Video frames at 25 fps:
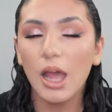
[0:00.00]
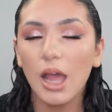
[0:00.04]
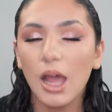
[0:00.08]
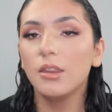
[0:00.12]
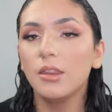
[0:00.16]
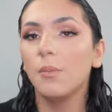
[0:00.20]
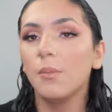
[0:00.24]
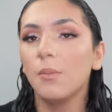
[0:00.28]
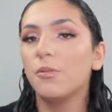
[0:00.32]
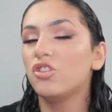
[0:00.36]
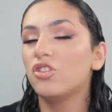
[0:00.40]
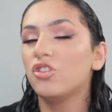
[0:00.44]

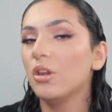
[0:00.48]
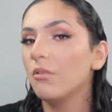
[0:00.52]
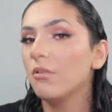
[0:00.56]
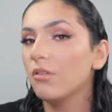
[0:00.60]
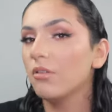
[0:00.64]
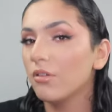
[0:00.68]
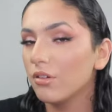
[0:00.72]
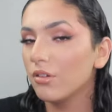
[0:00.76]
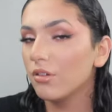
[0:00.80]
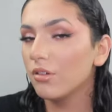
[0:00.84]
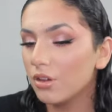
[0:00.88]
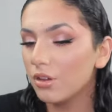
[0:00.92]
The
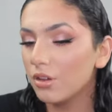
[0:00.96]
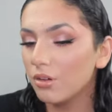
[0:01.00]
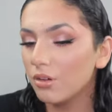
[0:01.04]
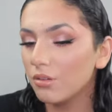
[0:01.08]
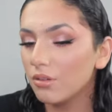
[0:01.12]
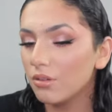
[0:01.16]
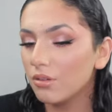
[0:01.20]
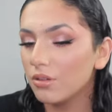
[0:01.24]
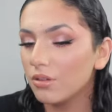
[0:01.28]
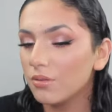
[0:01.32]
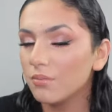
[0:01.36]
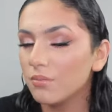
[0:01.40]
shimmers are
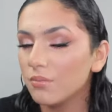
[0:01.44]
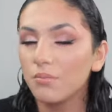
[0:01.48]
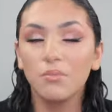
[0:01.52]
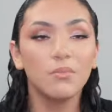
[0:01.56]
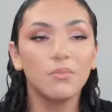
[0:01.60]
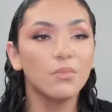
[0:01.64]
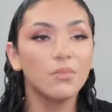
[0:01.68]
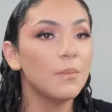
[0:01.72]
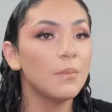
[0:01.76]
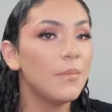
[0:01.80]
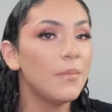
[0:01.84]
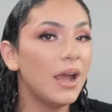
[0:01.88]
cute.
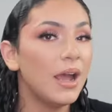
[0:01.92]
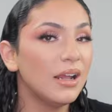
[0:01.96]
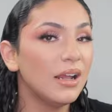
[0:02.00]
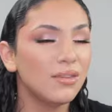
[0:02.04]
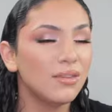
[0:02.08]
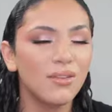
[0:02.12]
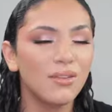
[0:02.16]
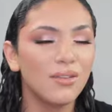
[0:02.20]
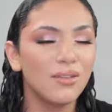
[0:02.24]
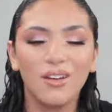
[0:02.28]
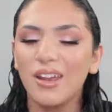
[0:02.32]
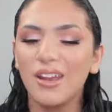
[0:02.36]
The
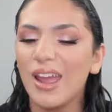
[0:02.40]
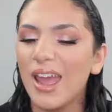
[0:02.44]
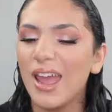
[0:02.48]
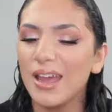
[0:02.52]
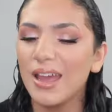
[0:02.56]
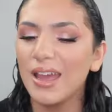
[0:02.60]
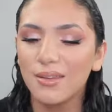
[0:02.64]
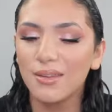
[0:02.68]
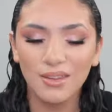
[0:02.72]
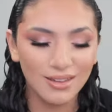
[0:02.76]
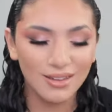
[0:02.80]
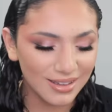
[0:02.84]
mattes are
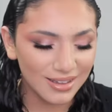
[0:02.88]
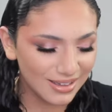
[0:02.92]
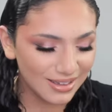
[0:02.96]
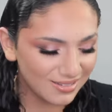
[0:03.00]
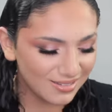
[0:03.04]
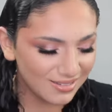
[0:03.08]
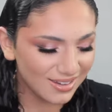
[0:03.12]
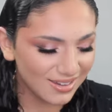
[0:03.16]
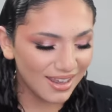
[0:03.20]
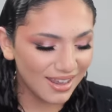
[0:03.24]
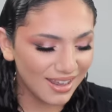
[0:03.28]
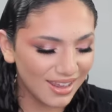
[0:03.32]

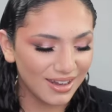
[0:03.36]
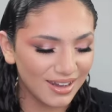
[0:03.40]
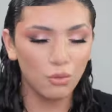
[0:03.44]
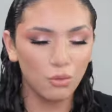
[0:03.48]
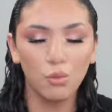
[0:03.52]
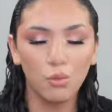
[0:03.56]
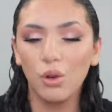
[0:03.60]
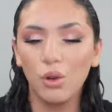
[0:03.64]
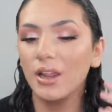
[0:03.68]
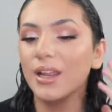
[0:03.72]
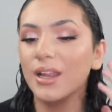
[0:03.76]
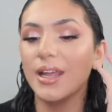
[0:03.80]
excellent. And I
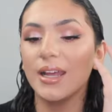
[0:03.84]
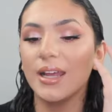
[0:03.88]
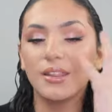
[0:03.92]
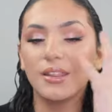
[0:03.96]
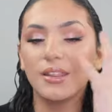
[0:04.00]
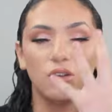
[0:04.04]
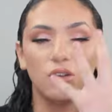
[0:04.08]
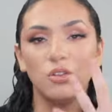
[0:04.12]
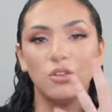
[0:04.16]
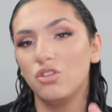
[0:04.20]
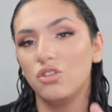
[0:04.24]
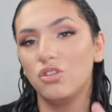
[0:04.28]
really like
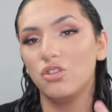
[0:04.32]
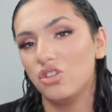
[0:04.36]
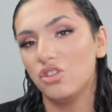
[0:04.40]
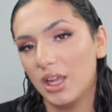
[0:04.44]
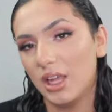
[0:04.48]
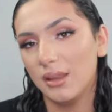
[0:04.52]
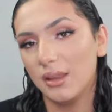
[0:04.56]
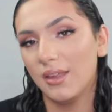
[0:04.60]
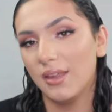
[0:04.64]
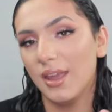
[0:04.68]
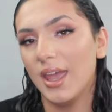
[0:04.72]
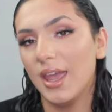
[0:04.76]
the nude
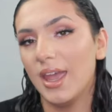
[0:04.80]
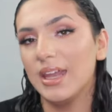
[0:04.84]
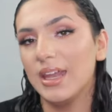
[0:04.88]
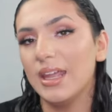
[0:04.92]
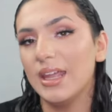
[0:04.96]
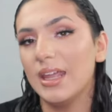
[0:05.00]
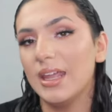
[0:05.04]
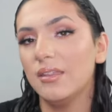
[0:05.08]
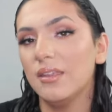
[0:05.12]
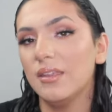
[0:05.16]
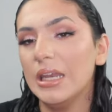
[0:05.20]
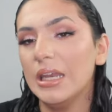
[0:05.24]
shades. And
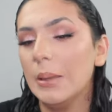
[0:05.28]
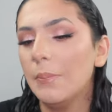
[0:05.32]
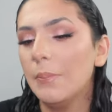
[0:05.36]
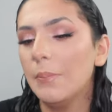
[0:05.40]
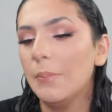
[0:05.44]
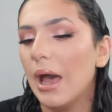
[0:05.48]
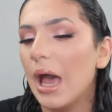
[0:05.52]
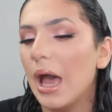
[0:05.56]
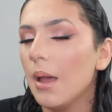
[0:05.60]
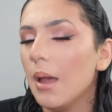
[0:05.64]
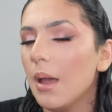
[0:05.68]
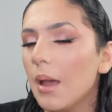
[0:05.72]
is it a
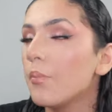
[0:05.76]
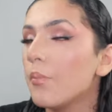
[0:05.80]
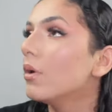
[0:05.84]
bop?